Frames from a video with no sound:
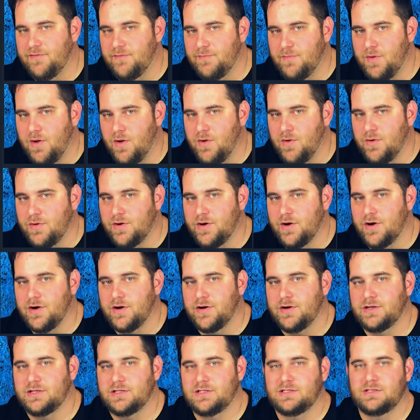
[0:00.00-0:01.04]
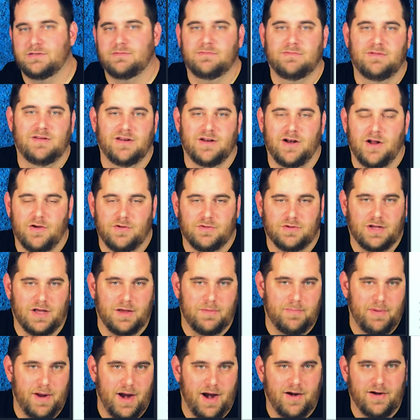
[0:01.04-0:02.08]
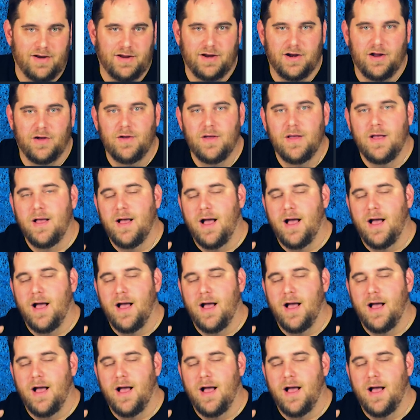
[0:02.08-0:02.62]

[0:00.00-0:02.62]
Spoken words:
a motor, you know, compare, you know.